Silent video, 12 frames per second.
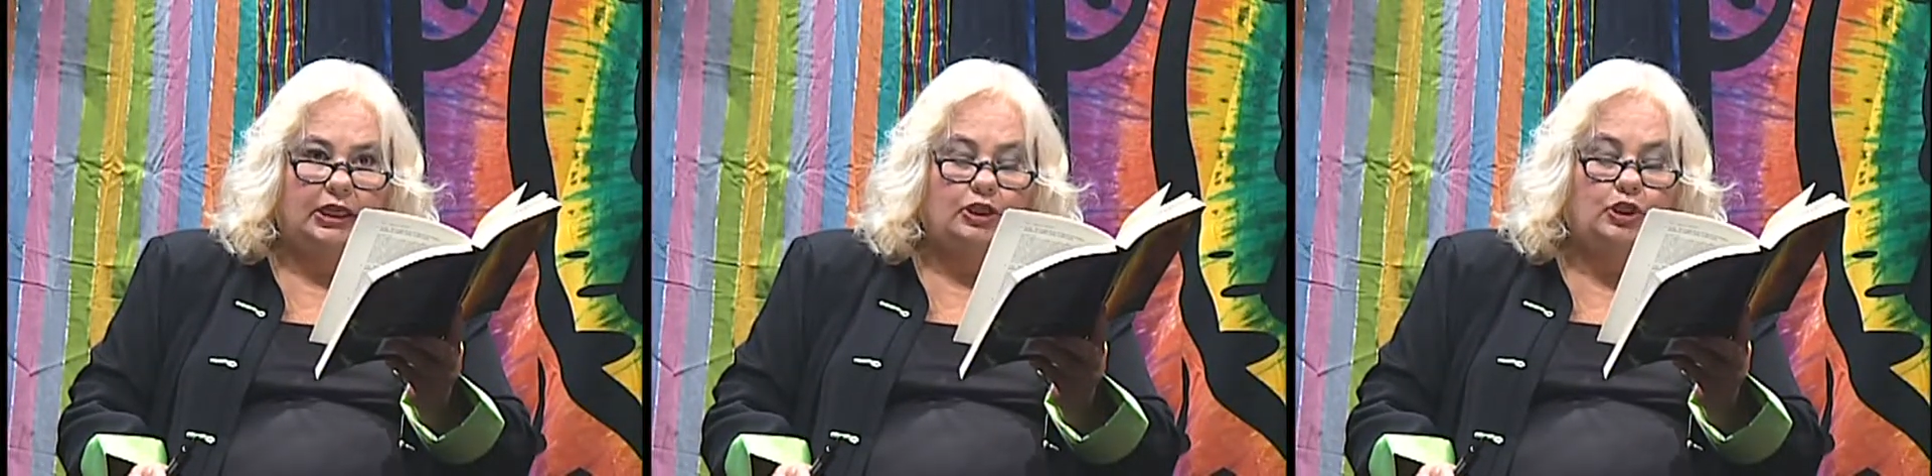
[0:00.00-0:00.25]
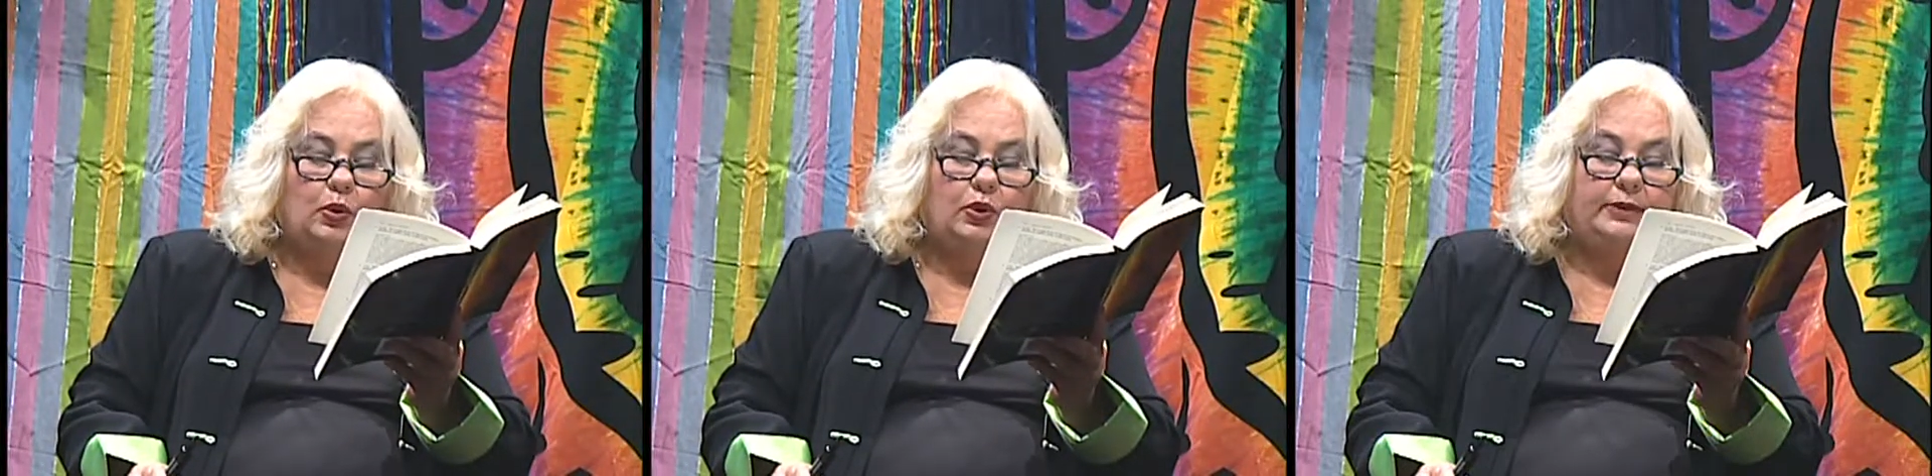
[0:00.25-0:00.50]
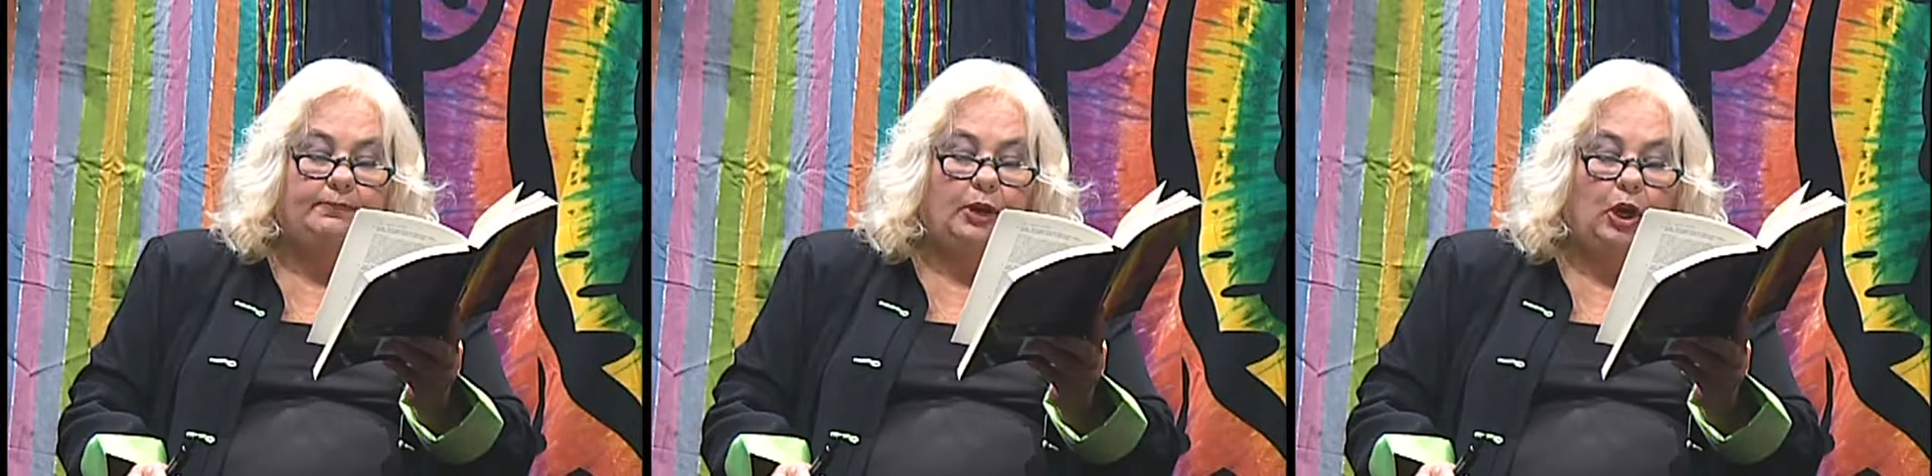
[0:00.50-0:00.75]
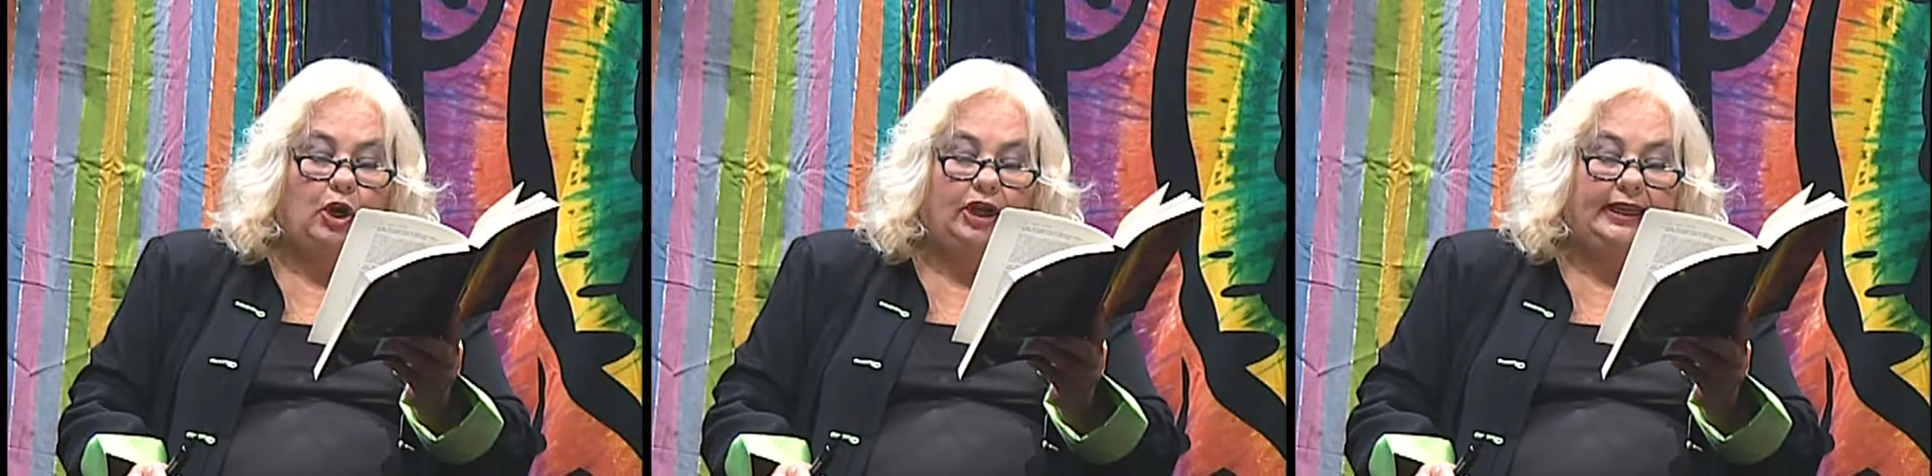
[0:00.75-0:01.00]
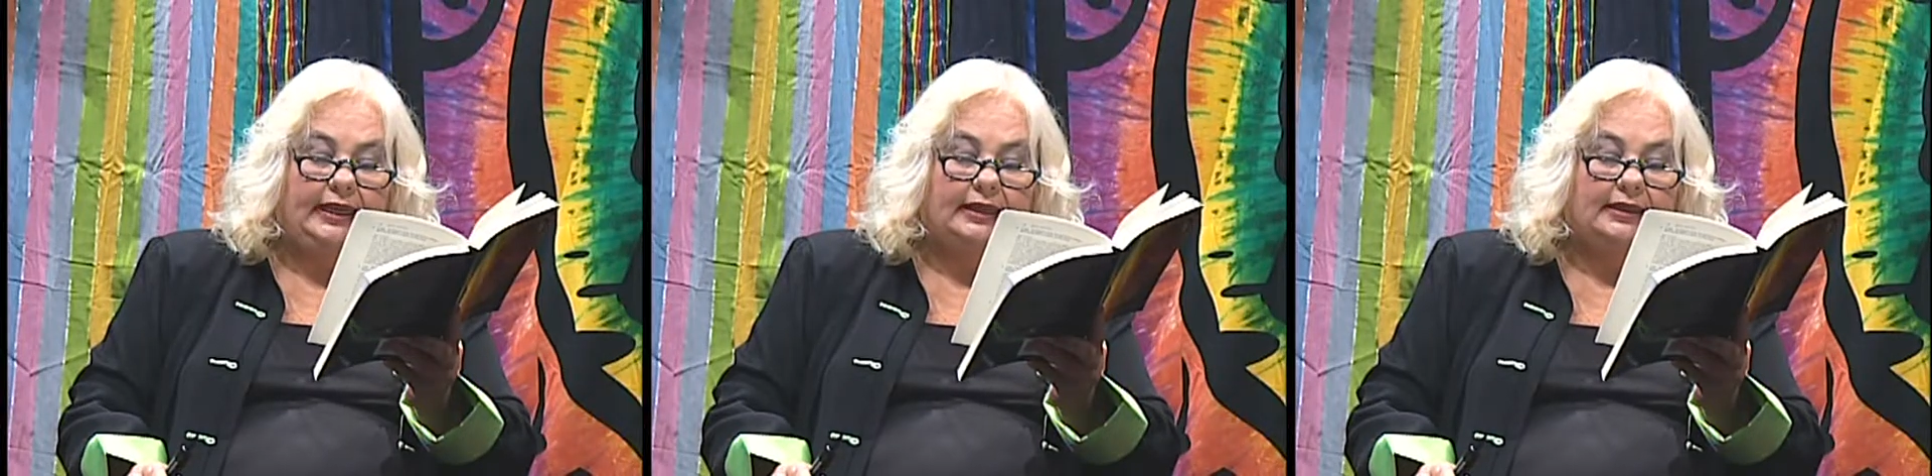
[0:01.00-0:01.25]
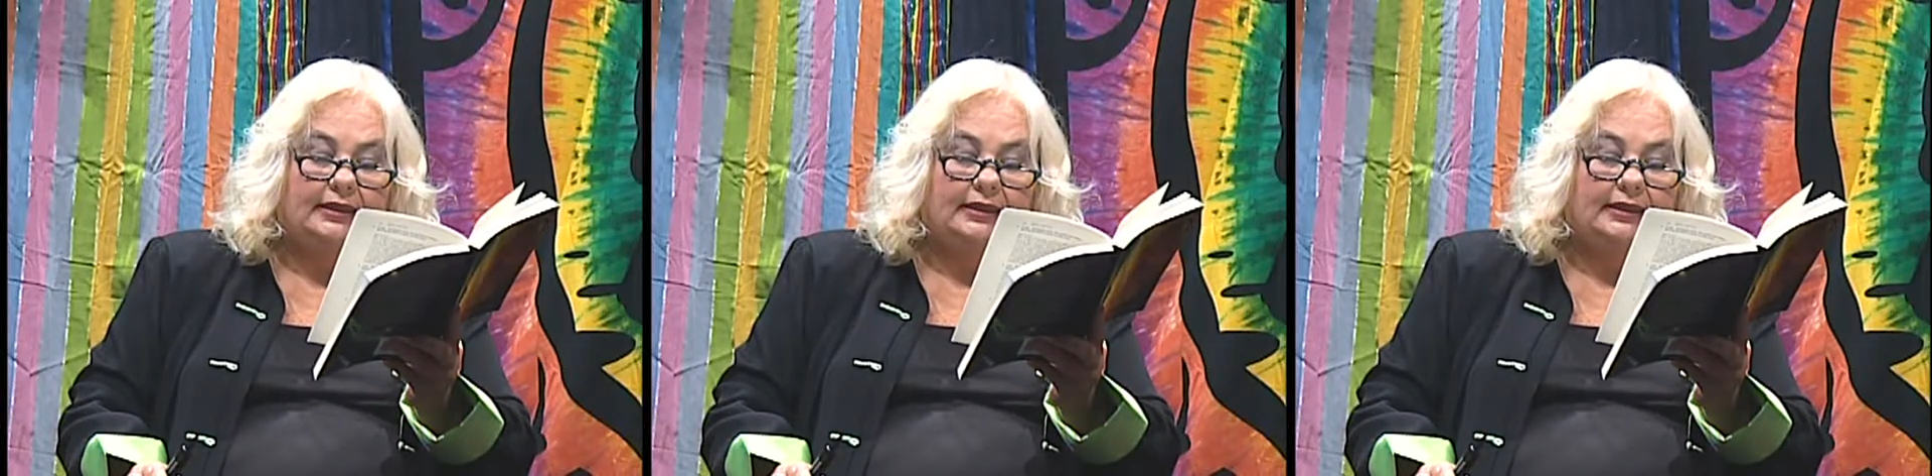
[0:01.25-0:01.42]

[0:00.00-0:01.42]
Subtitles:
nor departing,